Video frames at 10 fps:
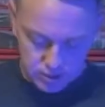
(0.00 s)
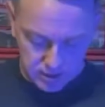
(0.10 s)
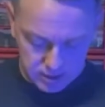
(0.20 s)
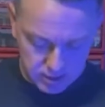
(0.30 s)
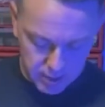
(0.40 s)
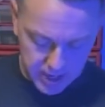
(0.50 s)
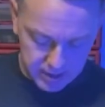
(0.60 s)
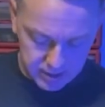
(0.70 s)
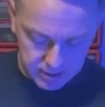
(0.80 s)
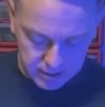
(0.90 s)
as the back
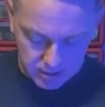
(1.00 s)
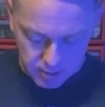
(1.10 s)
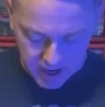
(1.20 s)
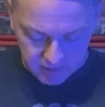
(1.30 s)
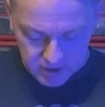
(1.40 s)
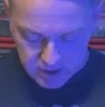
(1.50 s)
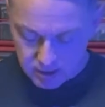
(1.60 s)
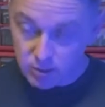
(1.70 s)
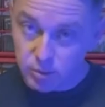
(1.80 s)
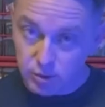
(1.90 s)
feet, and
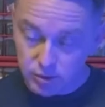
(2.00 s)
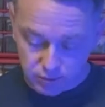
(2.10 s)
then build the